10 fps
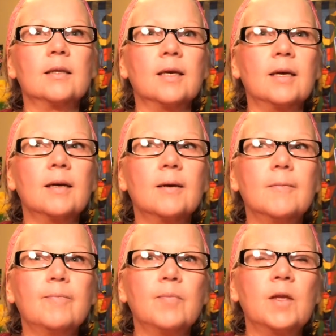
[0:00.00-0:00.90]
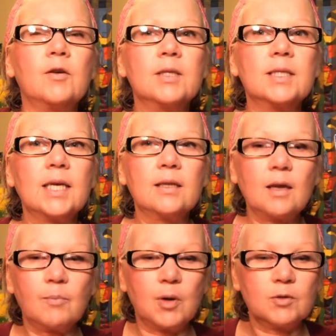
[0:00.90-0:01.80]
Like you can take
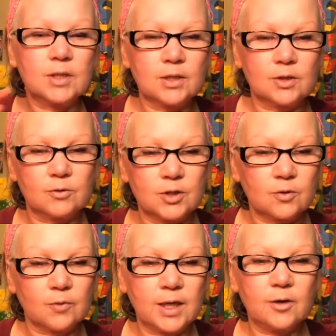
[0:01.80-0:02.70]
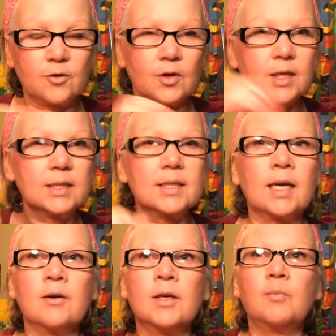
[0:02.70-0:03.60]
like post-it notes and write your thoughts
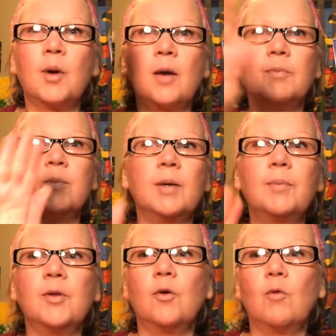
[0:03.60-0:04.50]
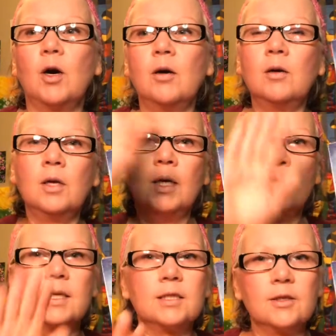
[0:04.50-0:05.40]
down and pop them up on the wall
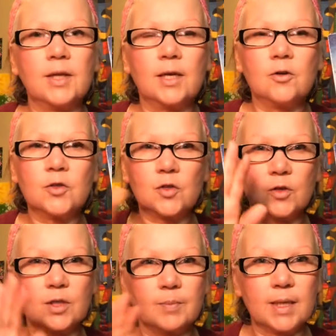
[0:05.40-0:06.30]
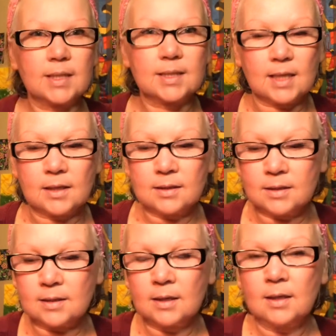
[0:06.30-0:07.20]
until they all start to make
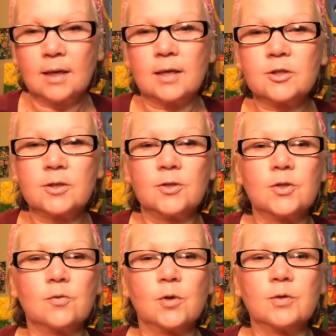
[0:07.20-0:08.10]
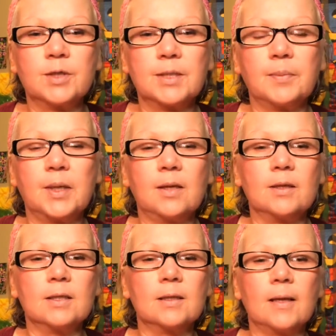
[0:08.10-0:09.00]
sense. I actually used to work with somebody
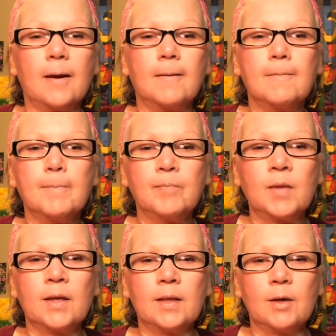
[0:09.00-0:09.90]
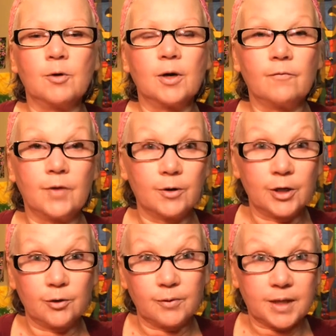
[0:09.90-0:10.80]
that did that, and they were a very
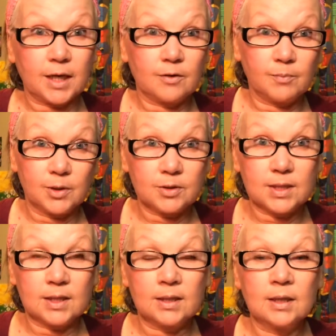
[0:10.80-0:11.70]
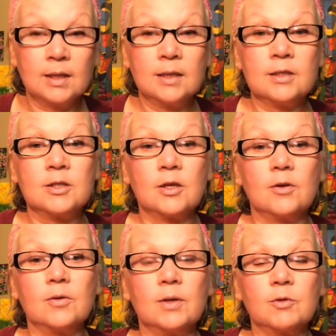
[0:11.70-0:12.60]
creative person.
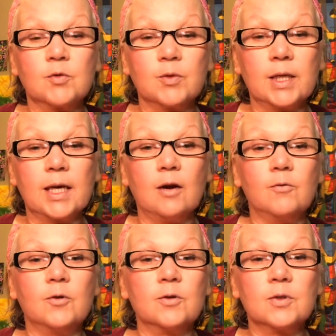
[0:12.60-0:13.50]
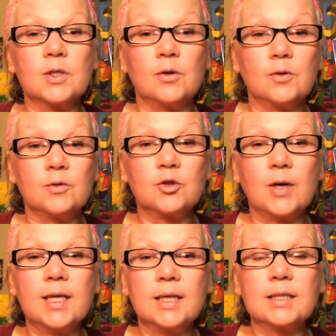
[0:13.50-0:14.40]
So it was really helpful. So try
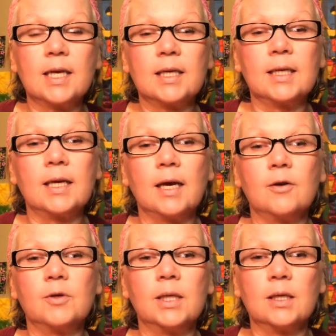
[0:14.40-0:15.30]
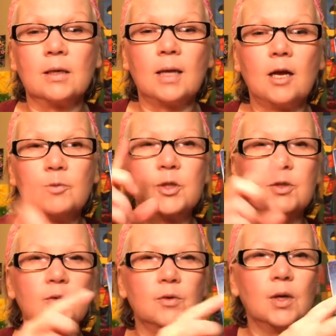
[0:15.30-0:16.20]
that technique out, and it'll help
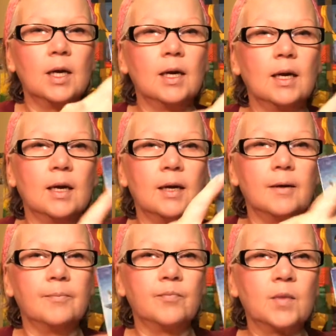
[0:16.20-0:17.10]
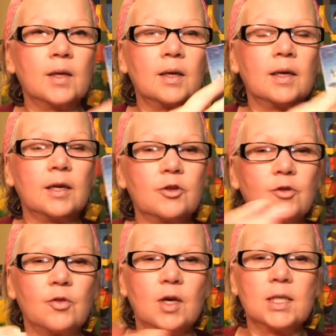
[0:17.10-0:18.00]
to get your
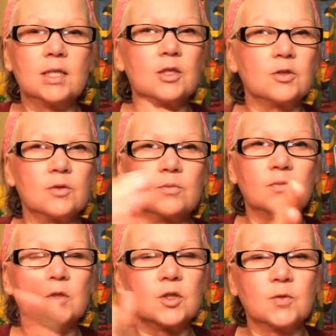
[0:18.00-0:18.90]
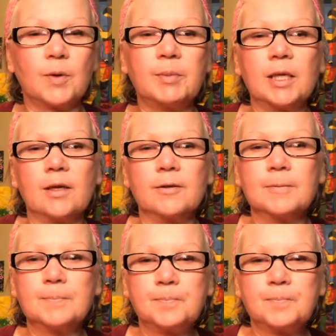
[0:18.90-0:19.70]
thoughts to swim together.